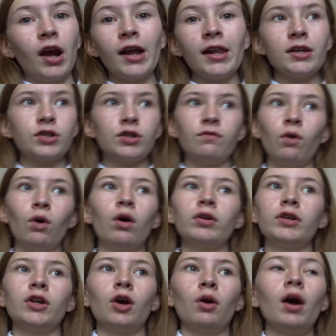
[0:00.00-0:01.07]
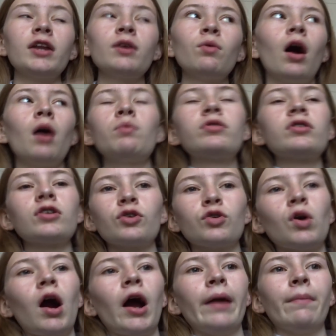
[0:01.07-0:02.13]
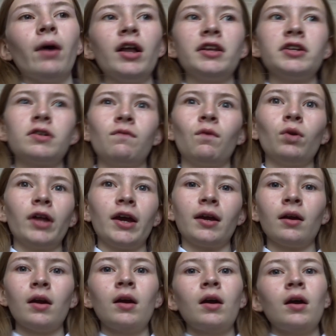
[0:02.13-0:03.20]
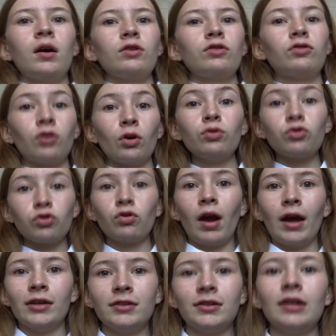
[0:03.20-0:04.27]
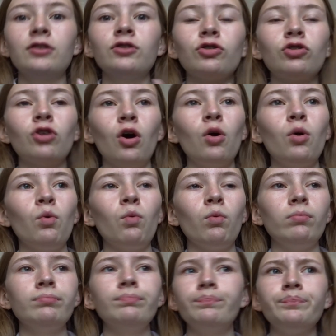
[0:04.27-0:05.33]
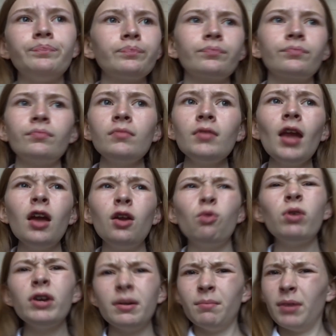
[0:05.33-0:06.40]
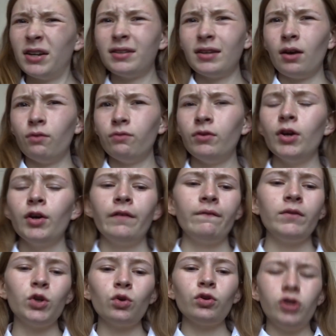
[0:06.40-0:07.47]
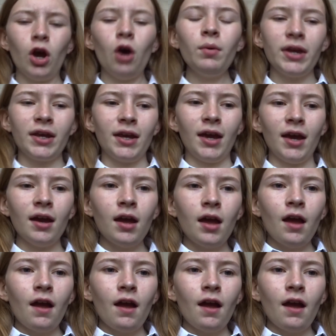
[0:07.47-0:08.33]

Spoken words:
I literally thought, you know, I wasn't going to cry, but I literally thought, like, so stressed and so annoyed at myself for not knowing it.